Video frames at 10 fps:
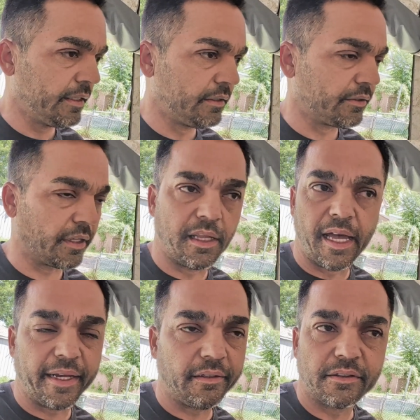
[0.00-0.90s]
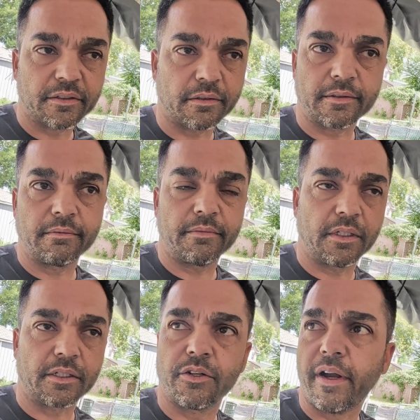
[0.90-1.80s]
or the lines
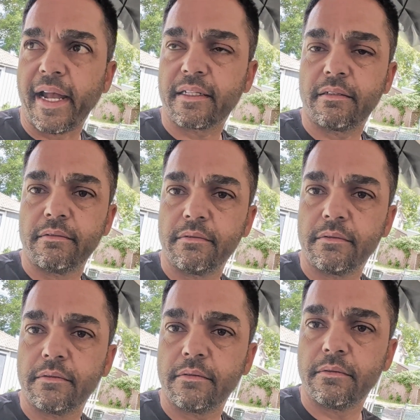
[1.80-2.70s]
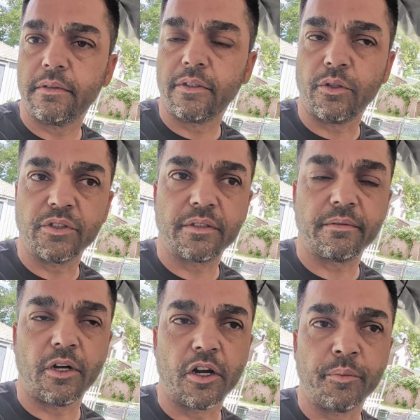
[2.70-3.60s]
are cracked. They're those
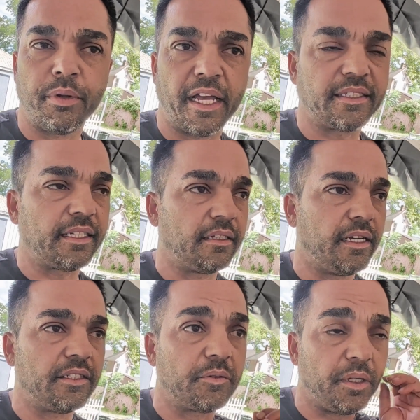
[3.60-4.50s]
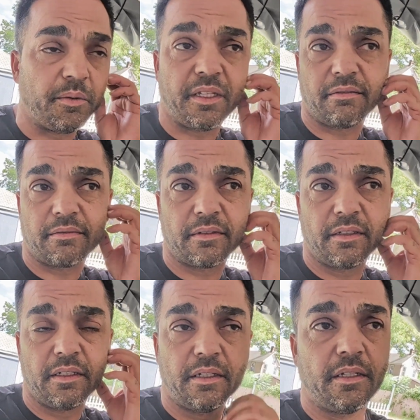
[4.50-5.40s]
hard plastic lines, so maybe
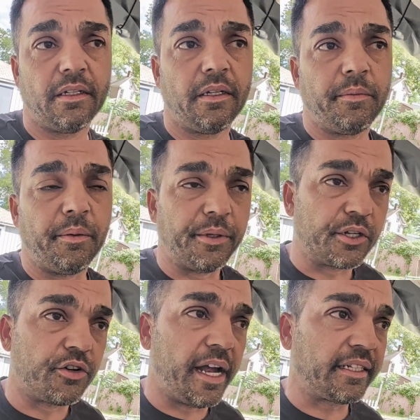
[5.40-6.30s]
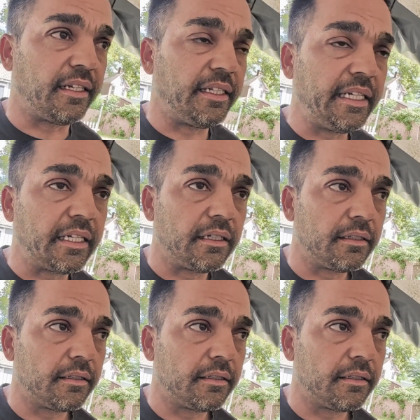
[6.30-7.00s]
they're cracked and leaking.